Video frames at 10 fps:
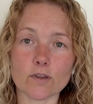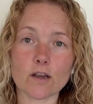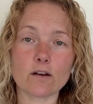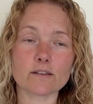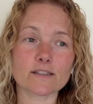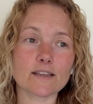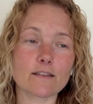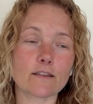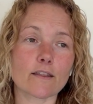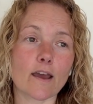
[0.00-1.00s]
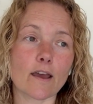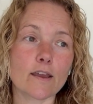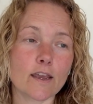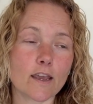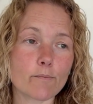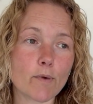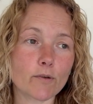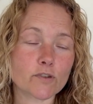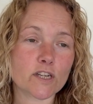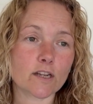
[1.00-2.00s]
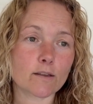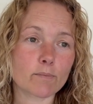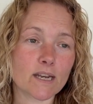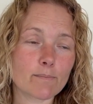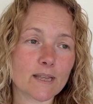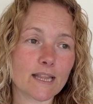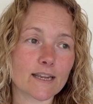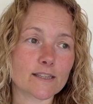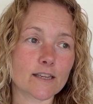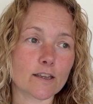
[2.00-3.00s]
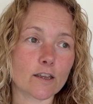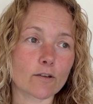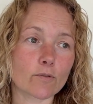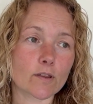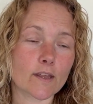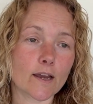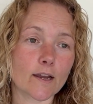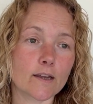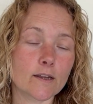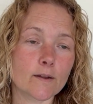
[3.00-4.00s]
You can't see that they're emotionally manipulating you, that they're,